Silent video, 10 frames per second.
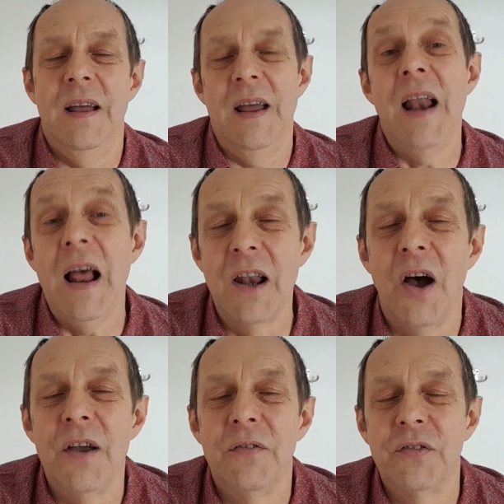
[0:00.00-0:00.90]
in our
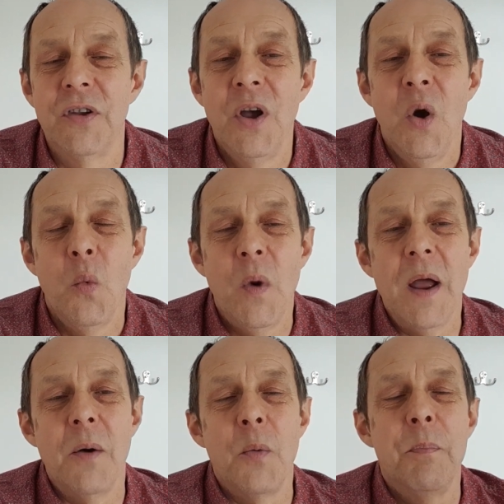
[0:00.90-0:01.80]
lives,
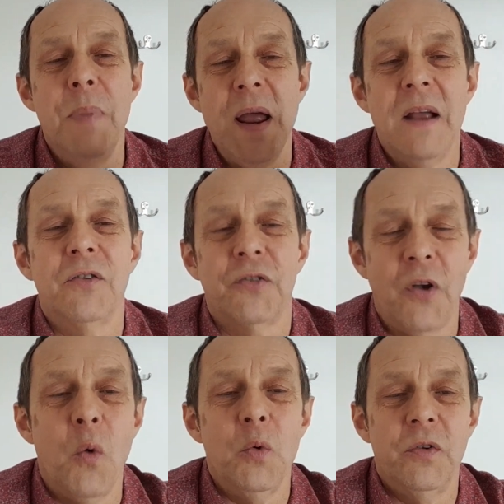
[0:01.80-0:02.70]
we are being
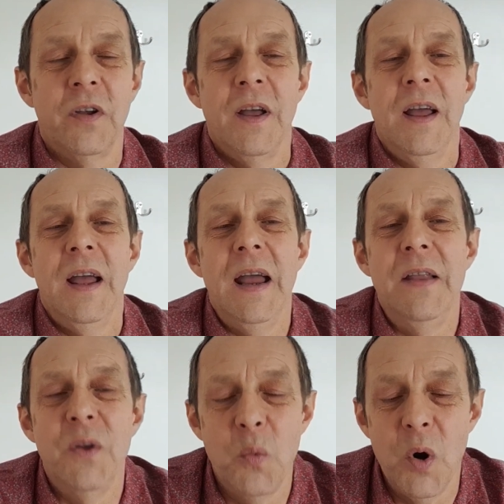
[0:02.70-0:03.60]
salt
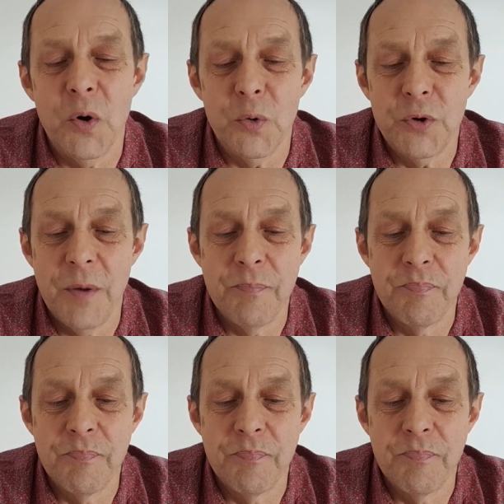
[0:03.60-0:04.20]
in the world.